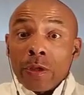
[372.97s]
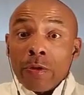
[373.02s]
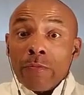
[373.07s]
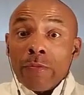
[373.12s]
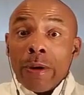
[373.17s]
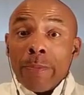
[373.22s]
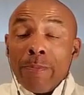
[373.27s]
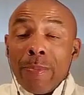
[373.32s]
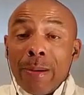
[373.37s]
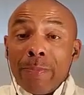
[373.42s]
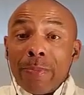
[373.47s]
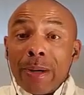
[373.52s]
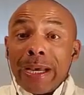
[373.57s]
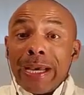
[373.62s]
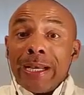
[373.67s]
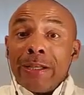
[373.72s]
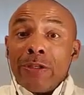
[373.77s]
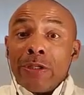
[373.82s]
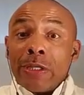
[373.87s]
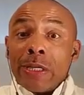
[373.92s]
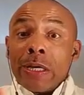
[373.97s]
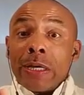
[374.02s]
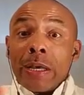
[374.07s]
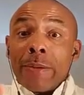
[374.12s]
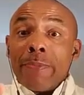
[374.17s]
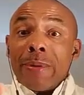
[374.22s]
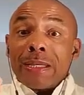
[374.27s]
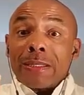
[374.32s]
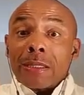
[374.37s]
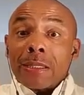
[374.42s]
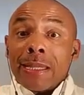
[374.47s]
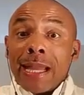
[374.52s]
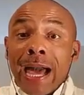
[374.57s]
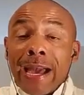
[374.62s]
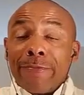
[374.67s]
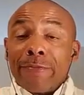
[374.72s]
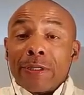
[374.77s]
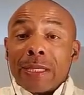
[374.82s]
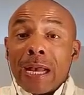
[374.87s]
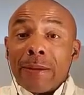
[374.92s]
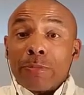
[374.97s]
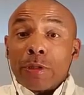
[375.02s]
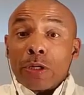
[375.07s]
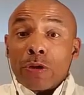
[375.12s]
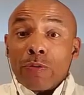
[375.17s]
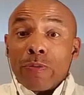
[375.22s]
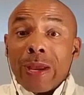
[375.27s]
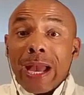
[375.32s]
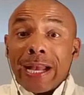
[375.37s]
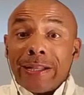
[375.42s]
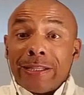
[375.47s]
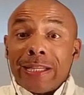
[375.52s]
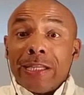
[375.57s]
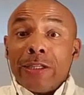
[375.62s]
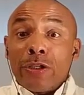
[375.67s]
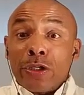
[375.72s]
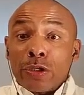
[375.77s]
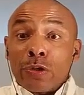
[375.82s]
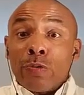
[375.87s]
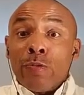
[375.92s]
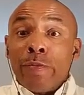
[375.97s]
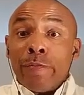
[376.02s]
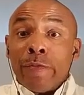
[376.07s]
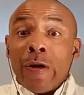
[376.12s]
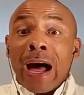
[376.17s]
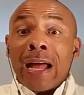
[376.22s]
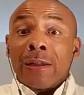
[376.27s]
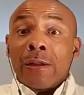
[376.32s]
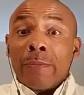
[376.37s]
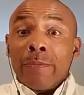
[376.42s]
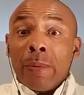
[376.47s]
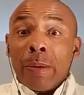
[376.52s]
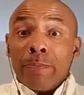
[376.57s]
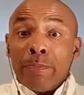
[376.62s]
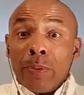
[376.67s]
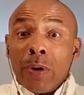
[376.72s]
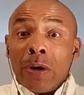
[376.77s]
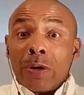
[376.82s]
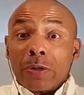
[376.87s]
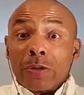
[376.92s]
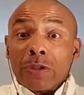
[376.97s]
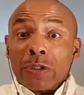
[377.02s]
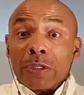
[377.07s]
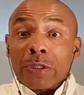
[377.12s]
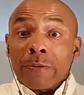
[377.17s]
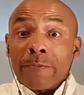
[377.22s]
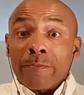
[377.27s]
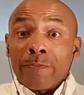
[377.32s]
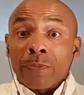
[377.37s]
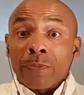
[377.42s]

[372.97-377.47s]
remember, it took him his lifetime to create these 2 volume of books.